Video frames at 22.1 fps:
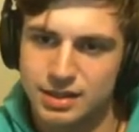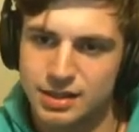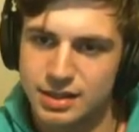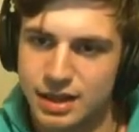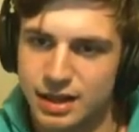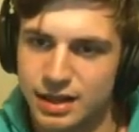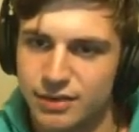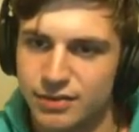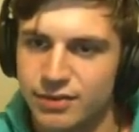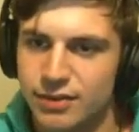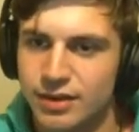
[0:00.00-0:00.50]

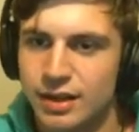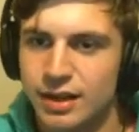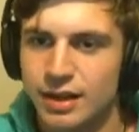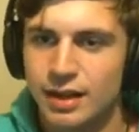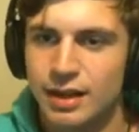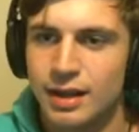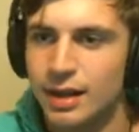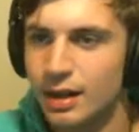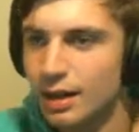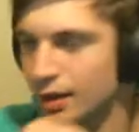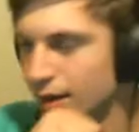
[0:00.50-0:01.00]
stuff.
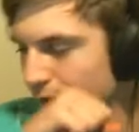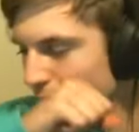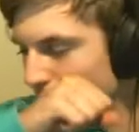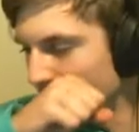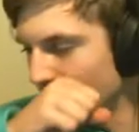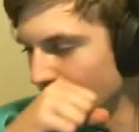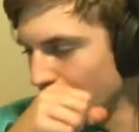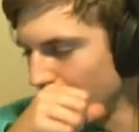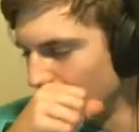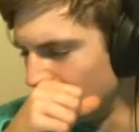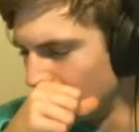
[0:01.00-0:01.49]

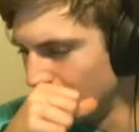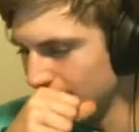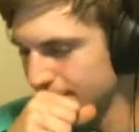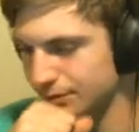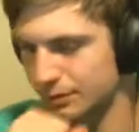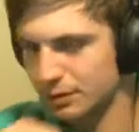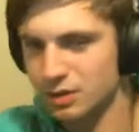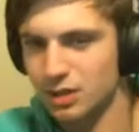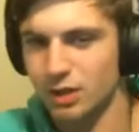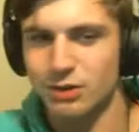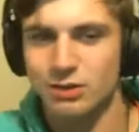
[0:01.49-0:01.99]

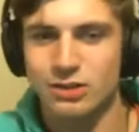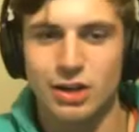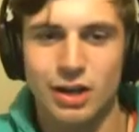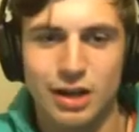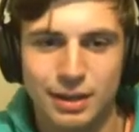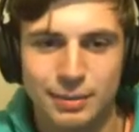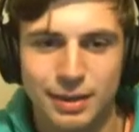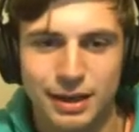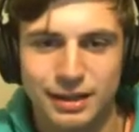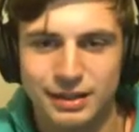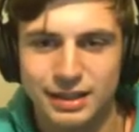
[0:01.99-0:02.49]
So
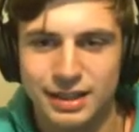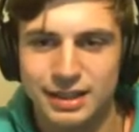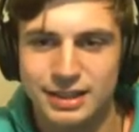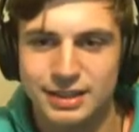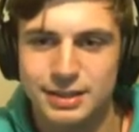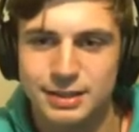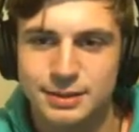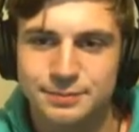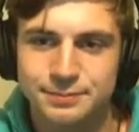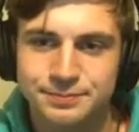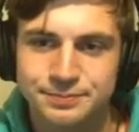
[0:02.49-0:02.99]
sorry about this.